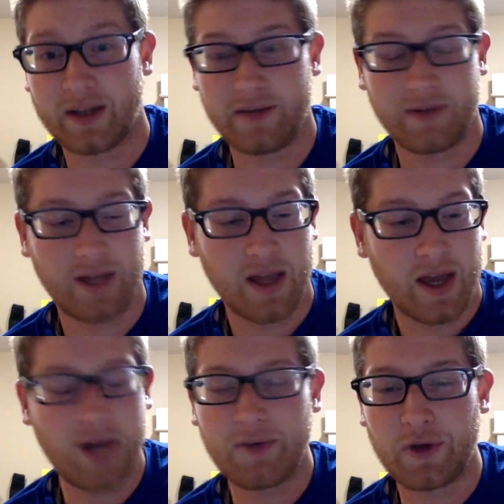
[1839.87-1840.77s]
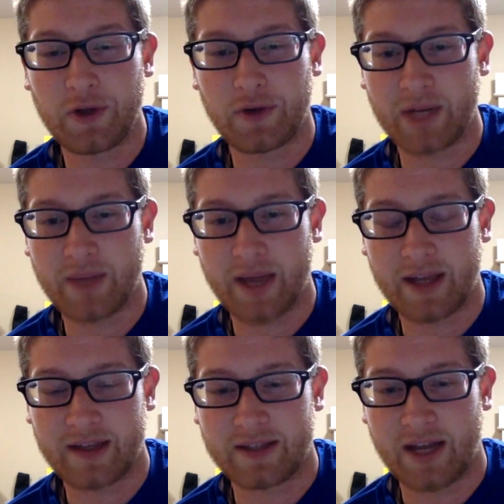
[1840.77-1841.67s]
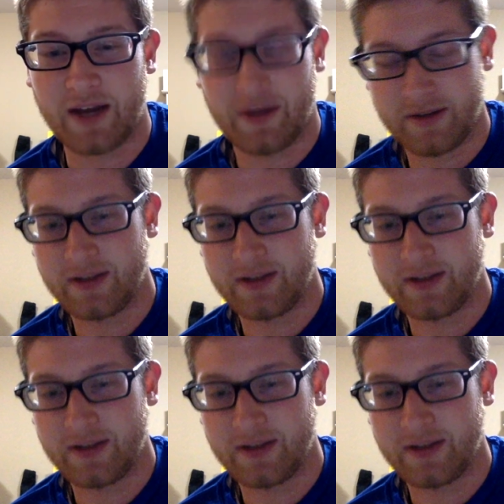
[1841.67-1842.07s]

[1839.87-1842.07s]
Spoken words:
I don't even know who the running back is now.